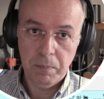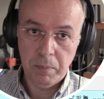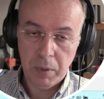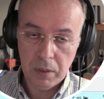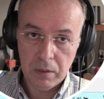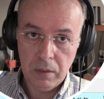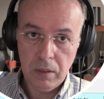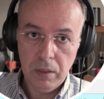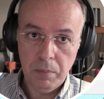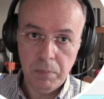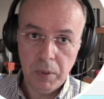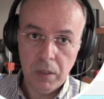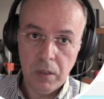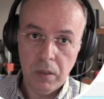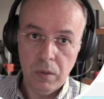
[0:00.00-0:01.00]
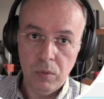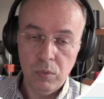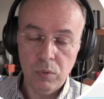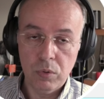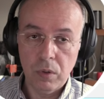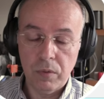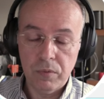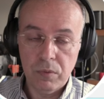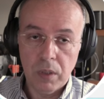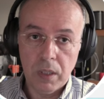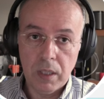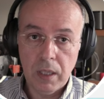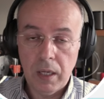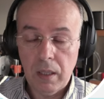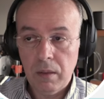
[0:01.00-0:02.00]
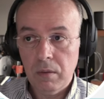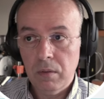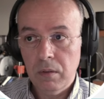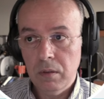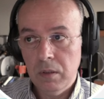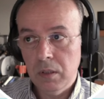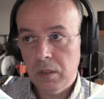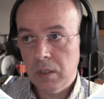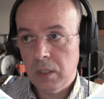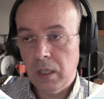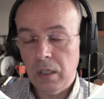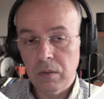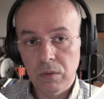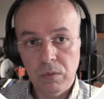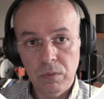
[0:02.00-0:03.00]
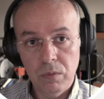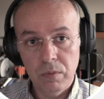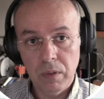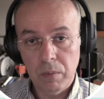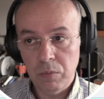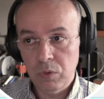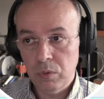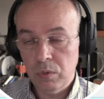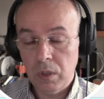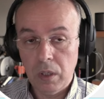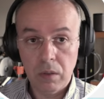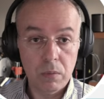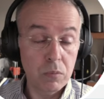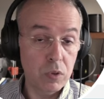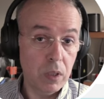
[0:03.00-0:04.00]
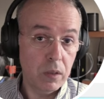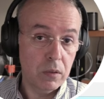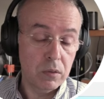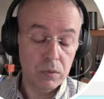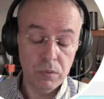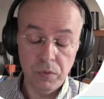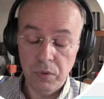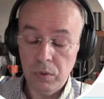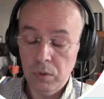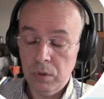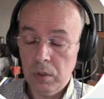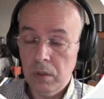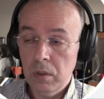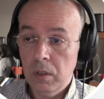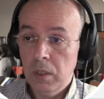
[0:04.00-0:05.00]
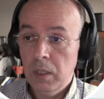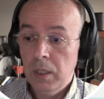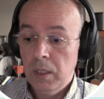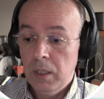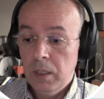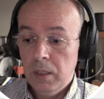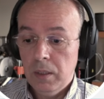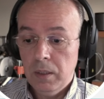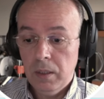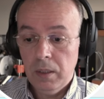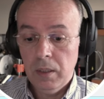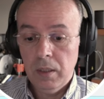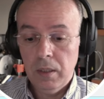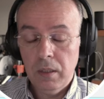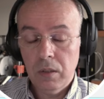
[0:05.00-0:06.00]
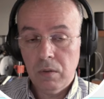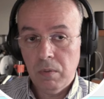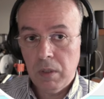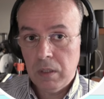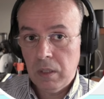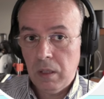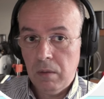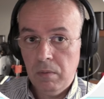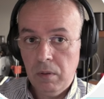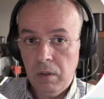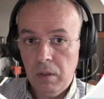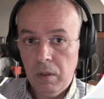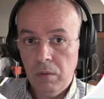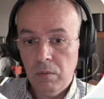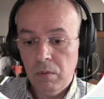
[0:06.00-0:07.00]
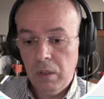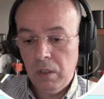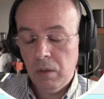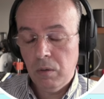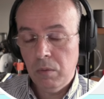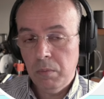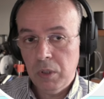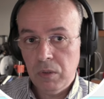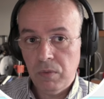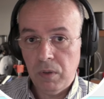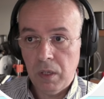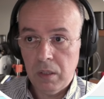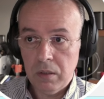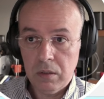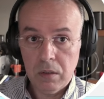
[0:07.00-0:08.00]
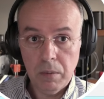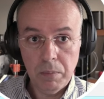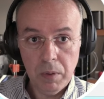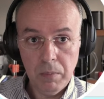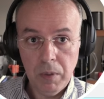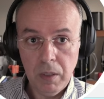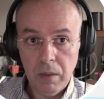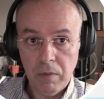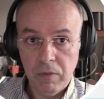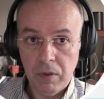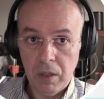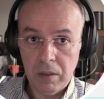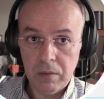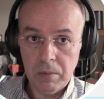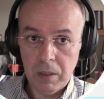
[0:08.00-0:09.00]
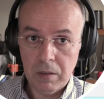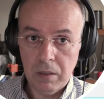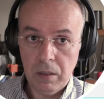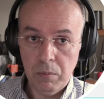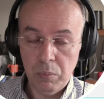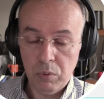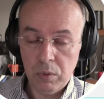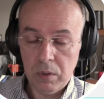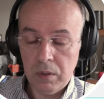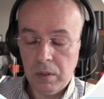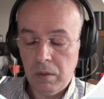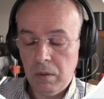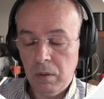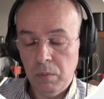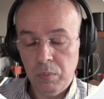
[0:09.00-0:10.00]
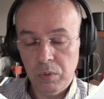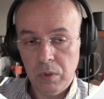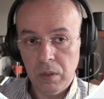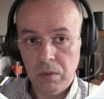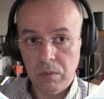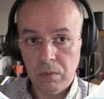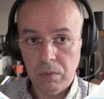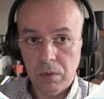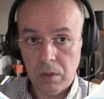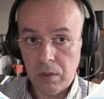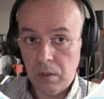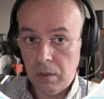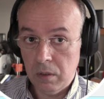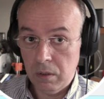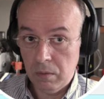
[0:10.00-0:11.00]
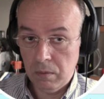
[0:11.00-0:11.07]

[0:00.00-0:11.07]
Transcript: we'll use Fusion, as I've already mentioned. This process will be divided into several phases. The first phase will be importing, which is a relatively simple process.